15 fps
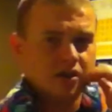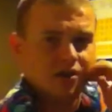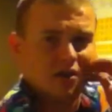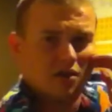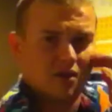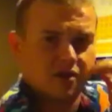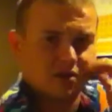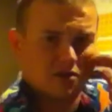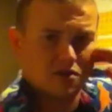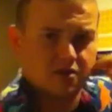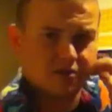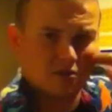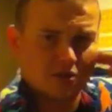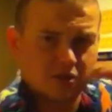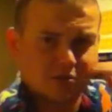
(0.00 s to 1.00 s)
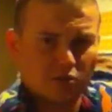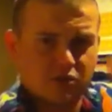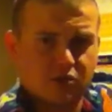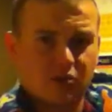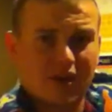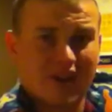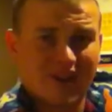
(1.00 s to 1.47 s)
The other thing is because the New Zealand
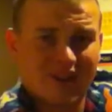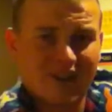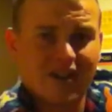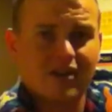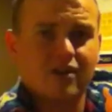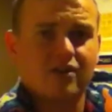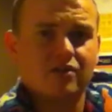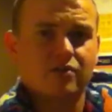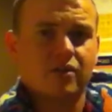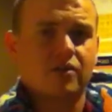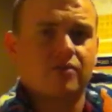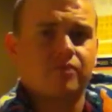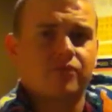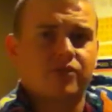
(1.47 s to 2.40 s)
bush is quite thick as well,